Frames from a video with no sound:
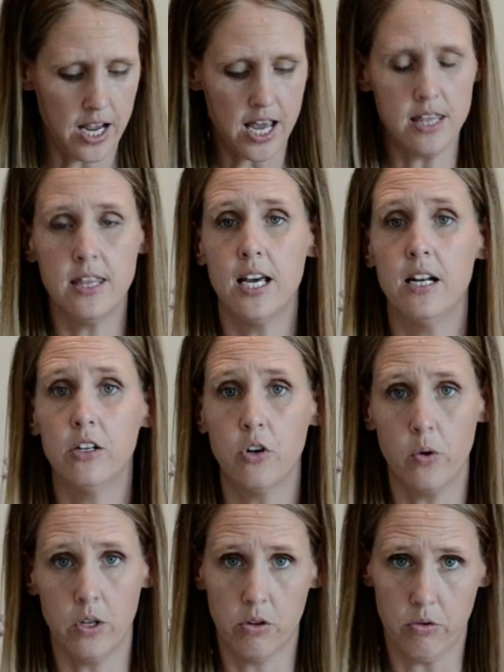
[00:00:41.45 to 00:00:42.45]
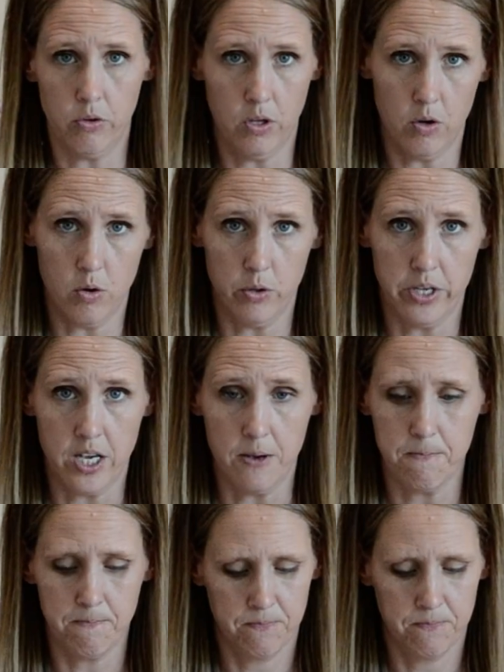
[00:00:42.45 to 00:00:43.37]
and then going through the whole hymn.